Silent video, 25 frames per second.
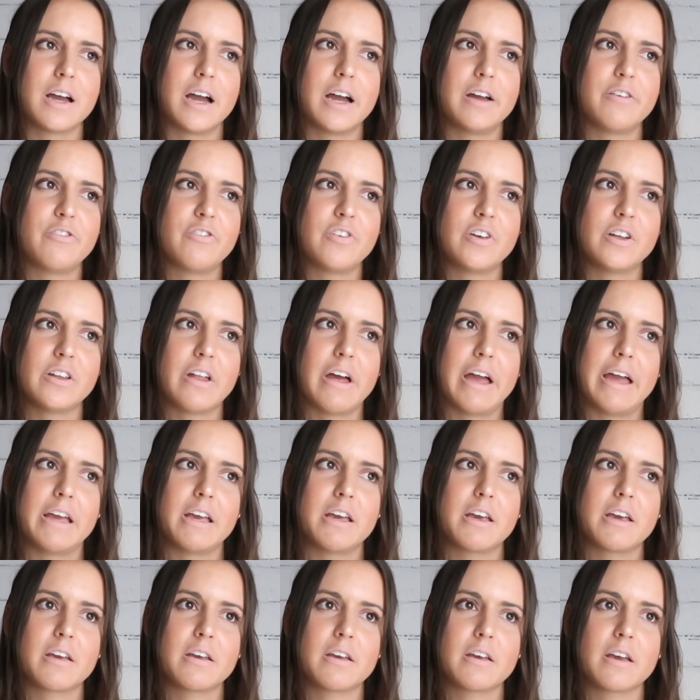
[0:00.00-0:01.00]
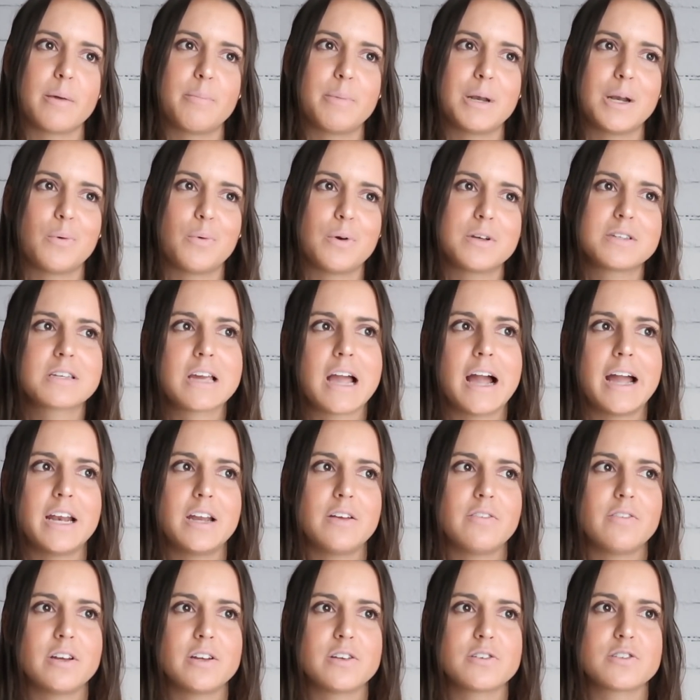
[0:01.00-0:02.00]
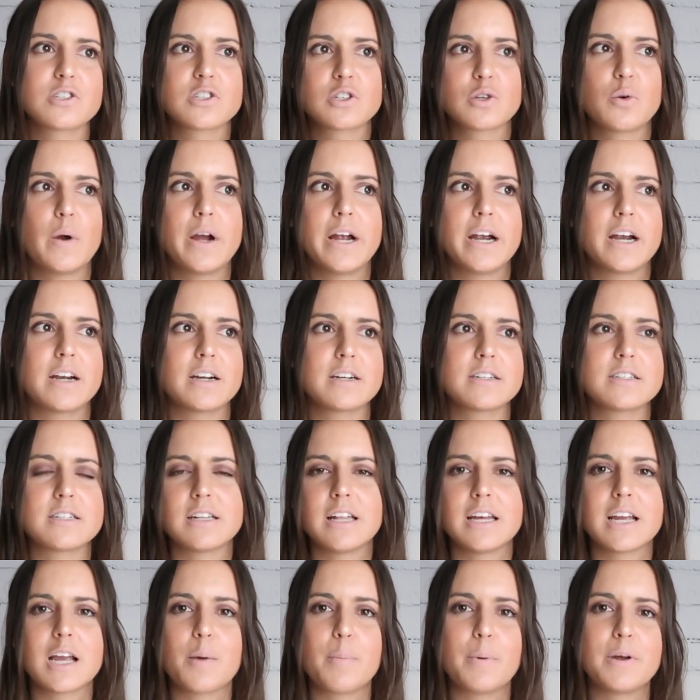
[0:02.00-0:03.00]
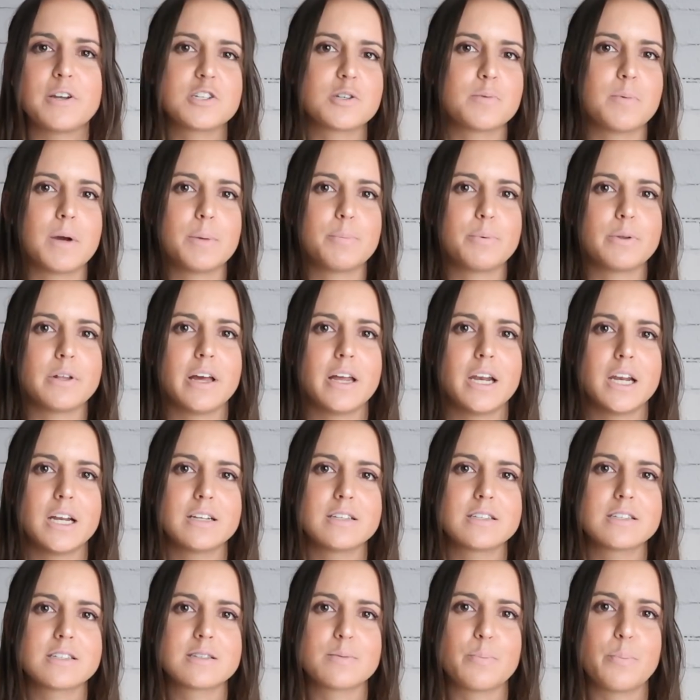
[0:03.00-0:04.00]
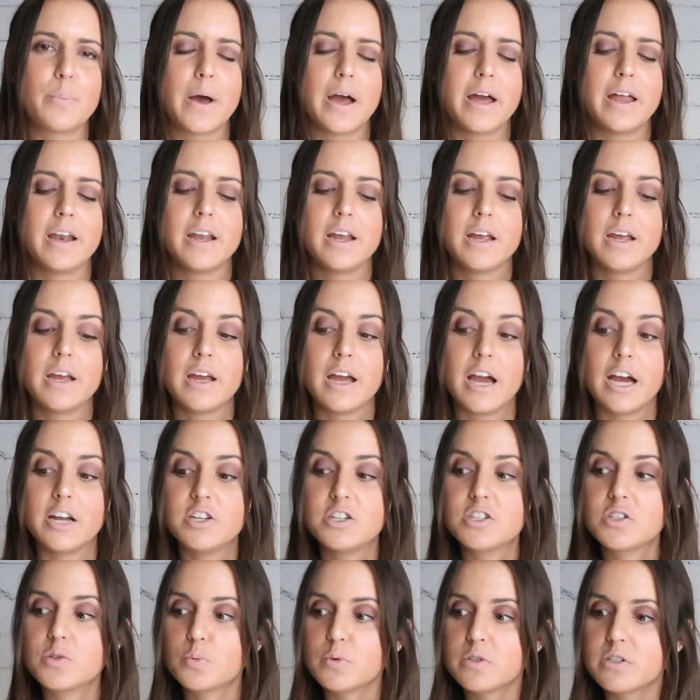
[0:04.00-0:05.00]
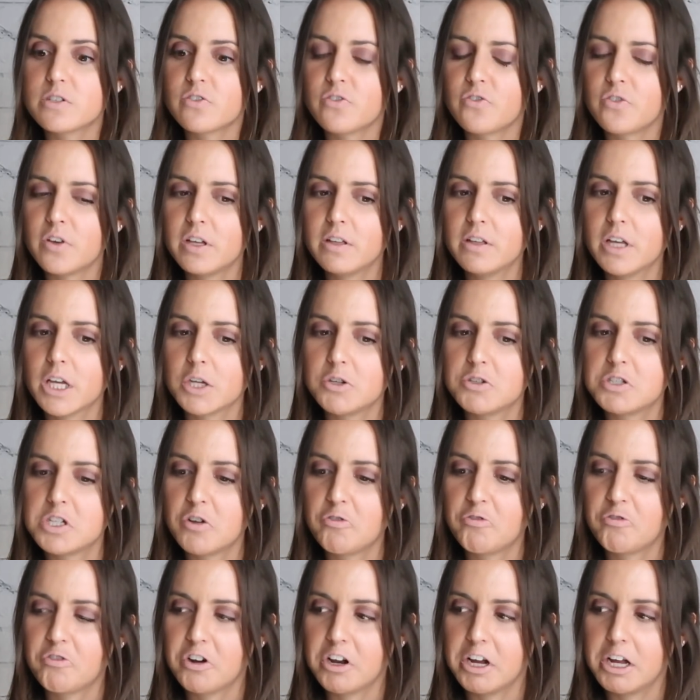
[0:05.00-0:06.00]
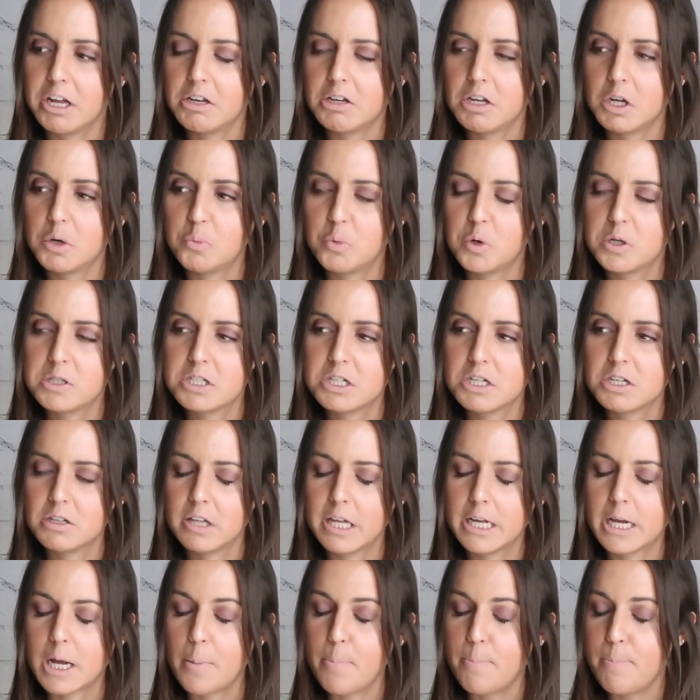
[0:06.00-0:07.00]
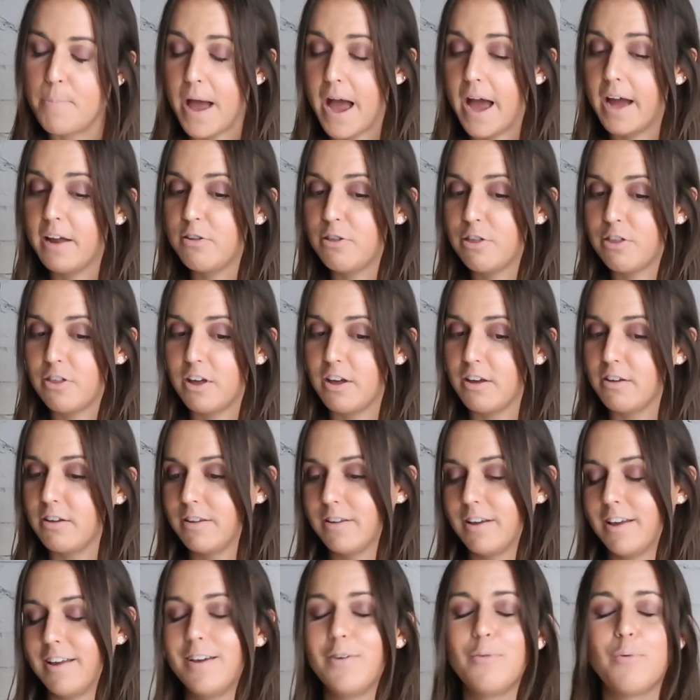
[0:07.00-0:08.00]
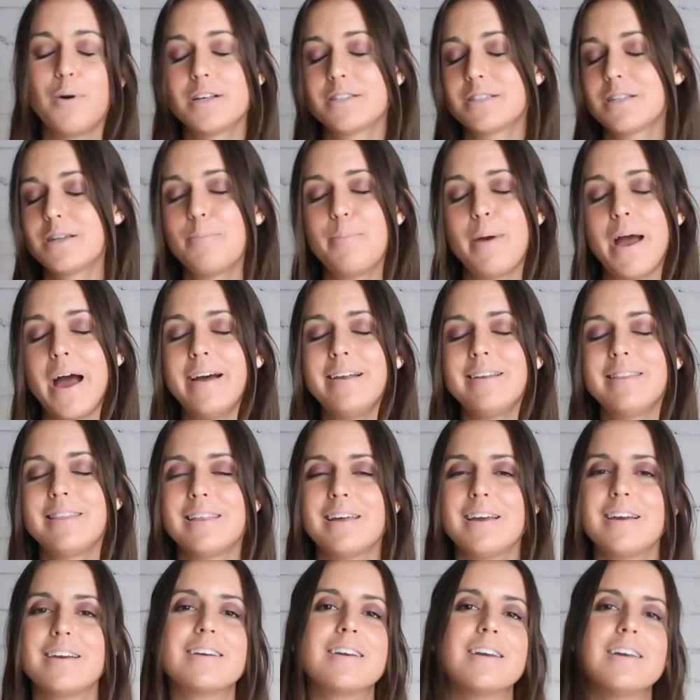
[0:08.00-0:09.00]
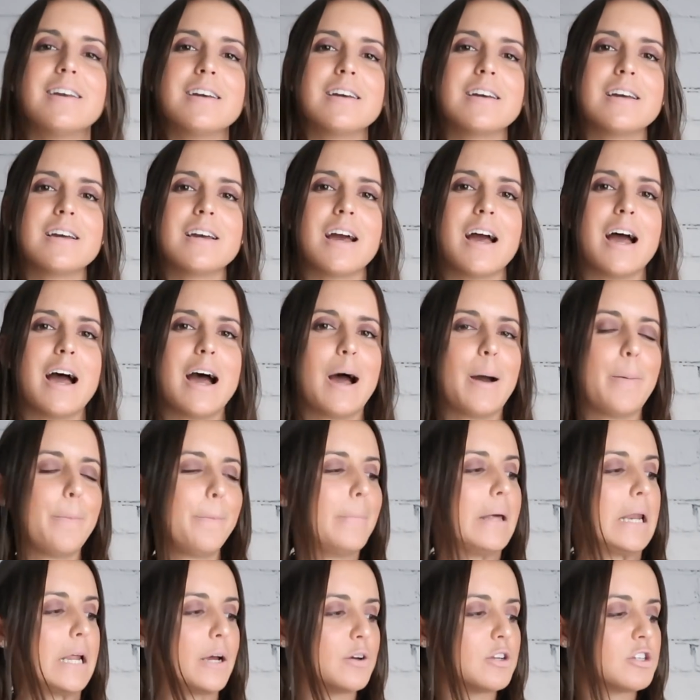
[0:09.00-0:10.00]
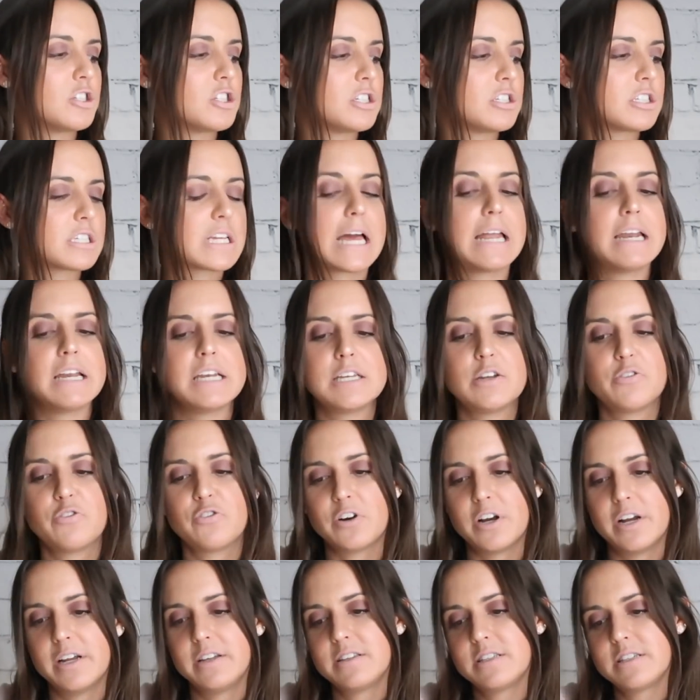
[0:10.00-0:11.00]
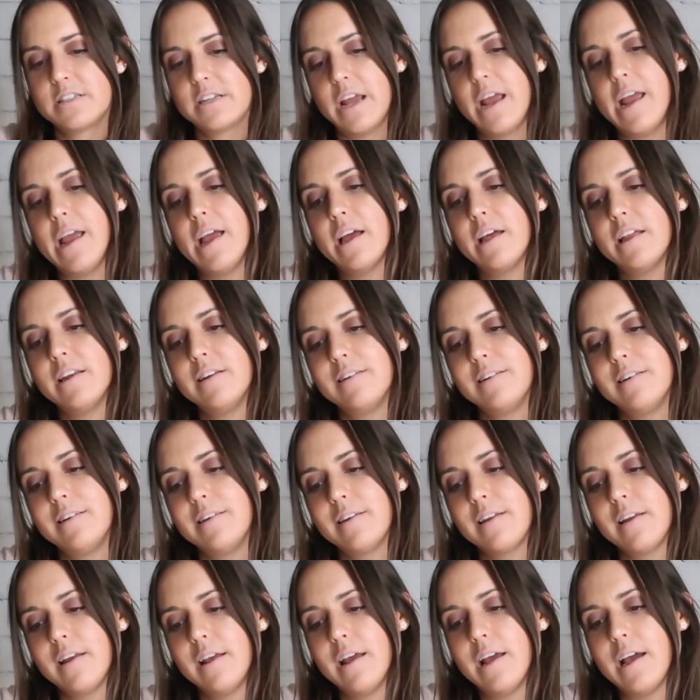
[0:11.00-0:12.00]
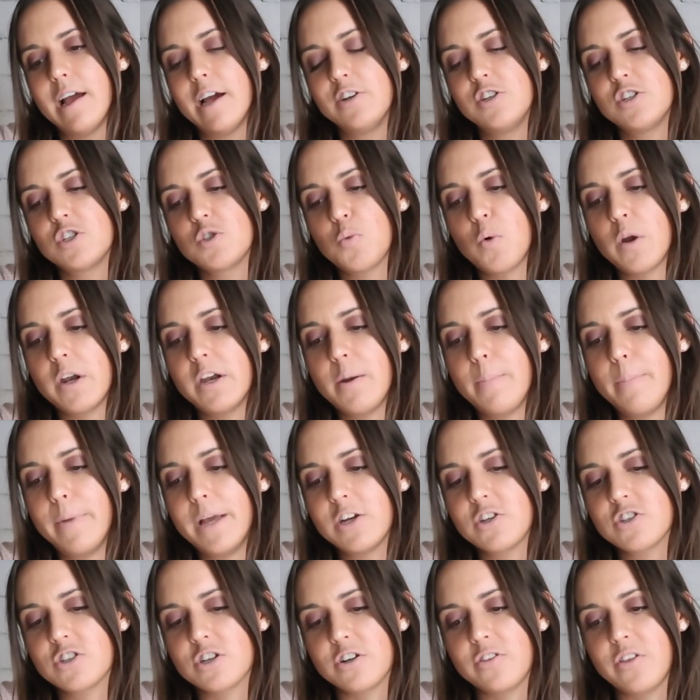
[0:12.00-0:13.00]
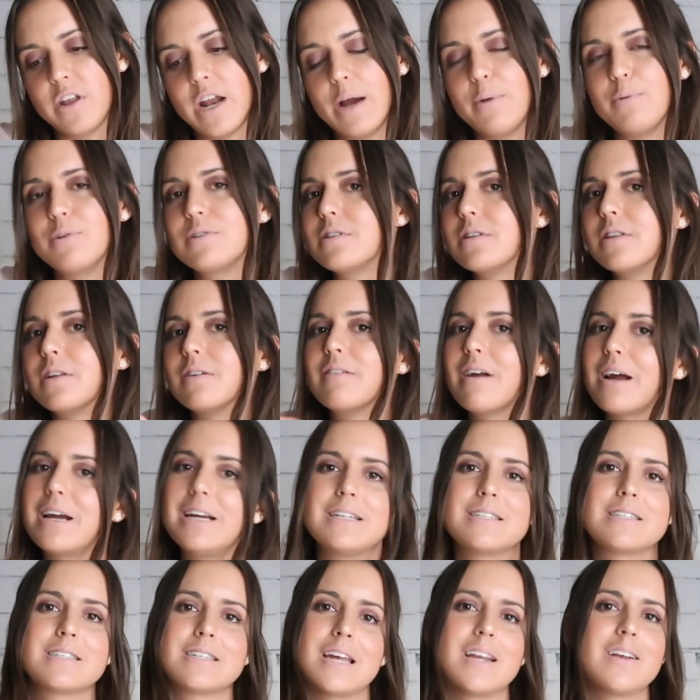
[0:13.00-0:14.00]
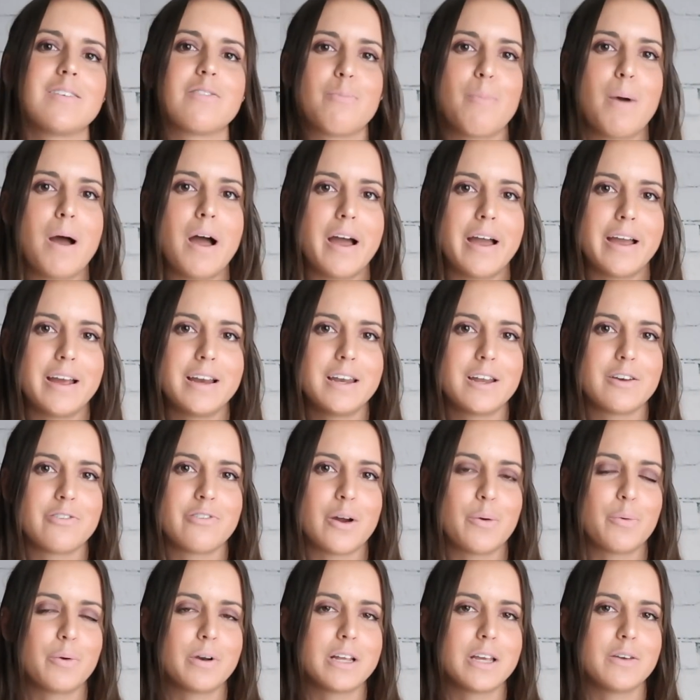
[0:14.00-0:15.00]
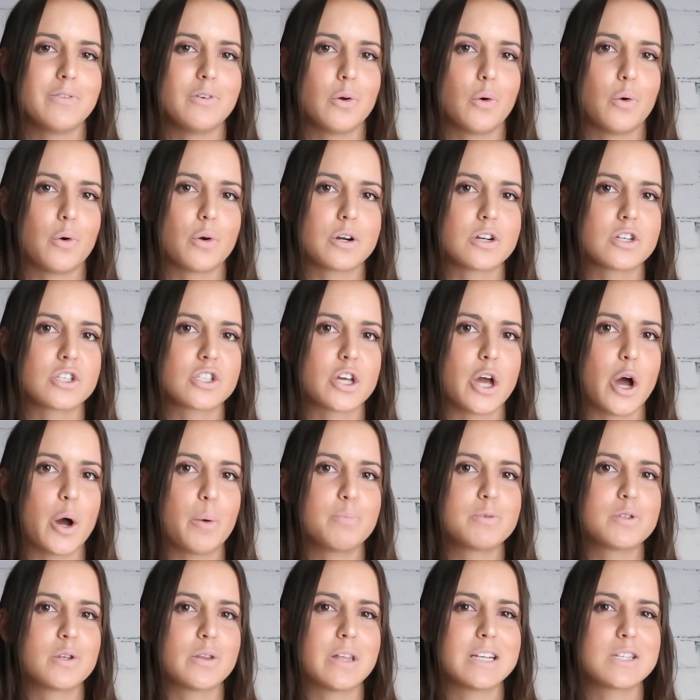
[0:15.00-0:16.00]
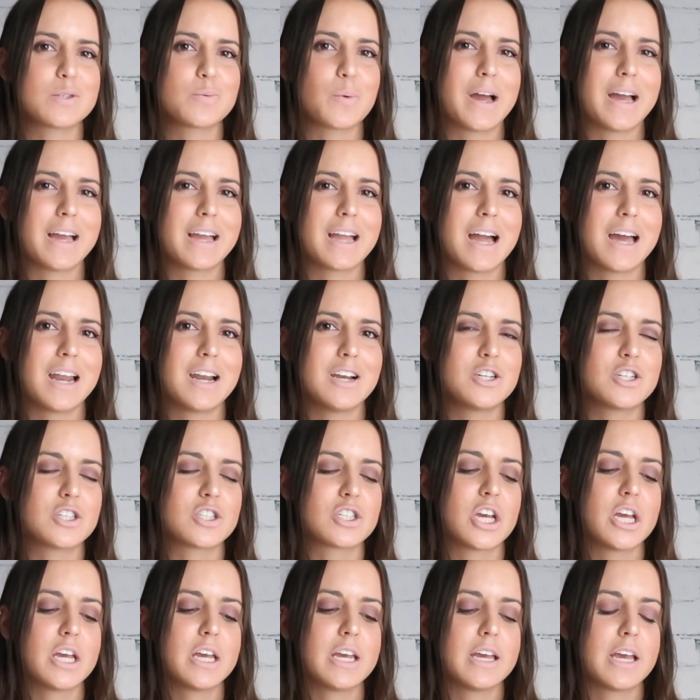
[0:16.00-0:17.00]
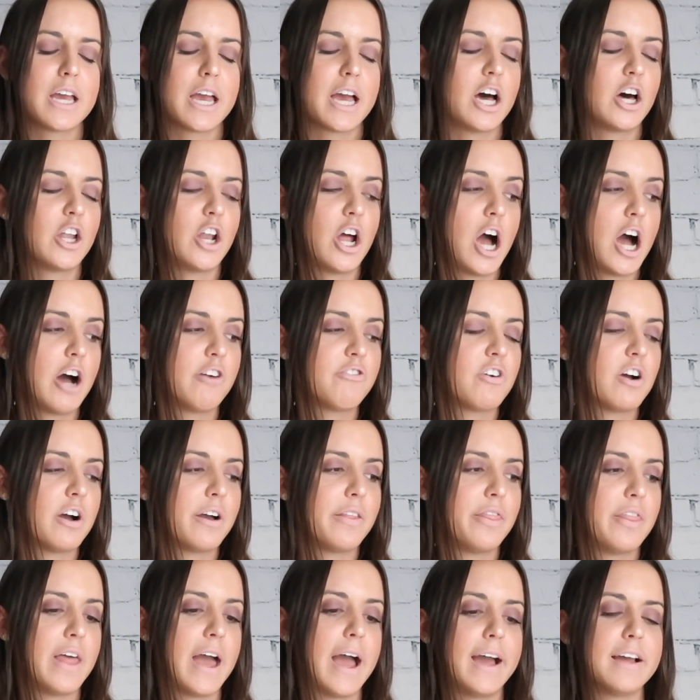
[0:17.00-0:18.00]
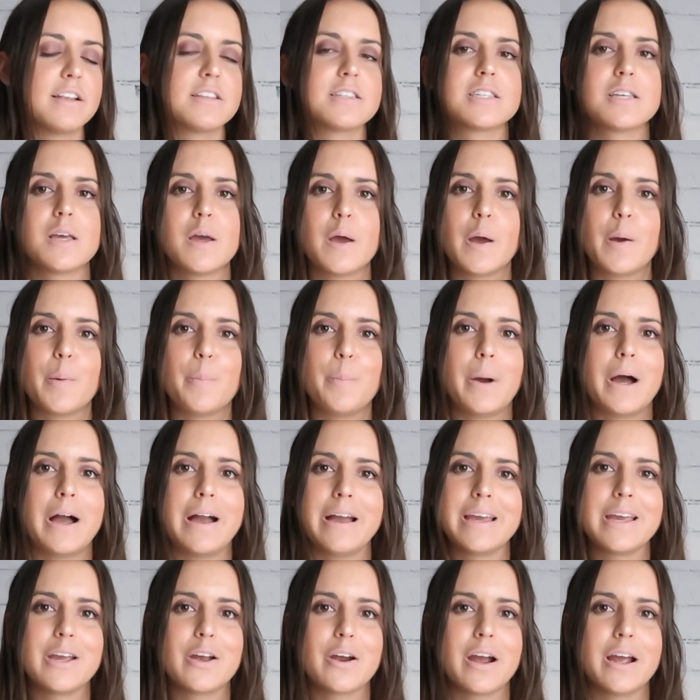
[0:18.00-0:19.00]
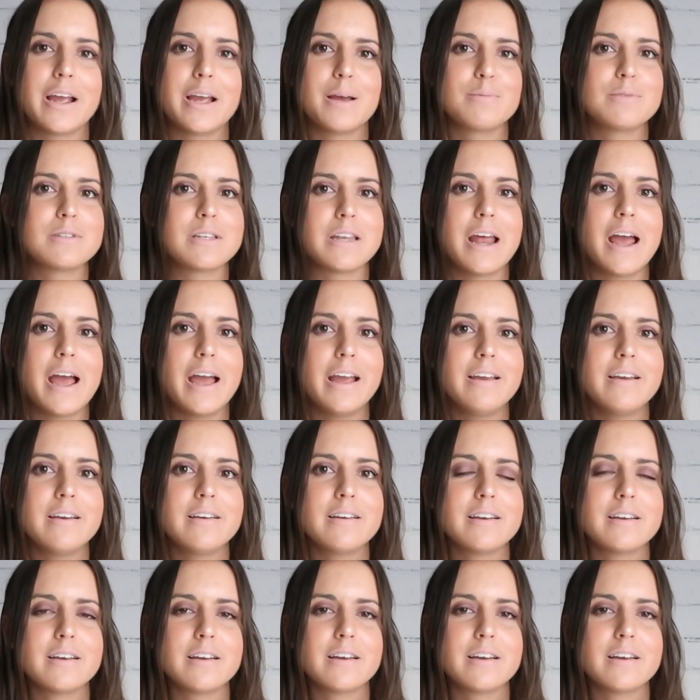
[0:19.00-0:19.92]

I feel like, I mean, it was kind of in a square to like a bunch of my planets, but I just was feeling different. It wasn't like a bad thing. It wasn't a bad thing, but it was just kind of different. And I just wanted to make sure that I was in the right state of mind if I were to give you a horoscope. So that's why I kind of just held off on that. But here I am today.